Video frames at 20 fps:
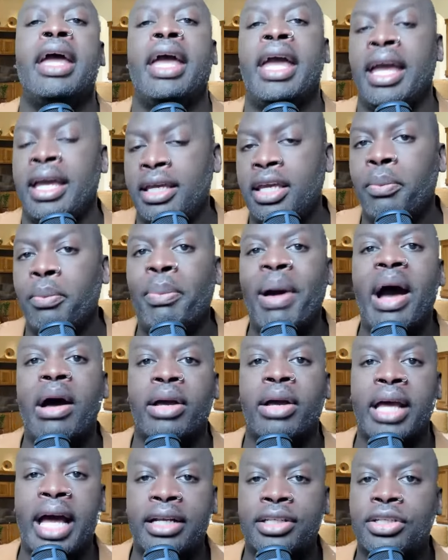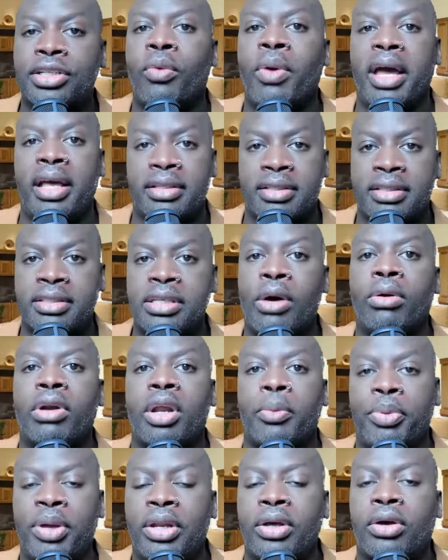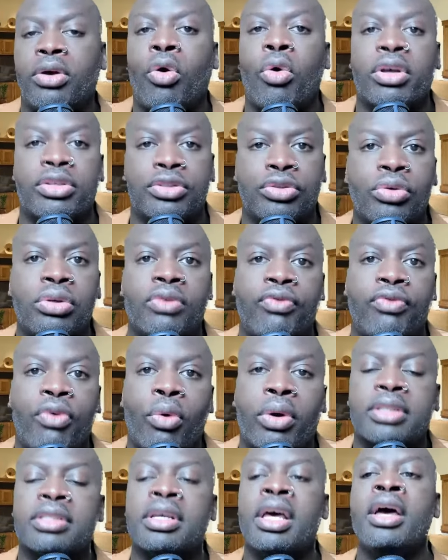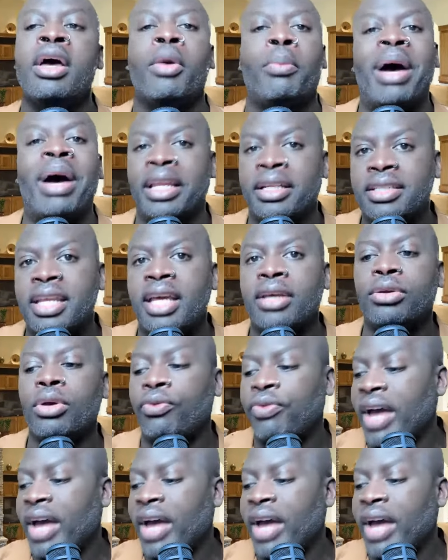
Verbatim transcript: and he about got your ass sold up in the course through divorce, about to take you for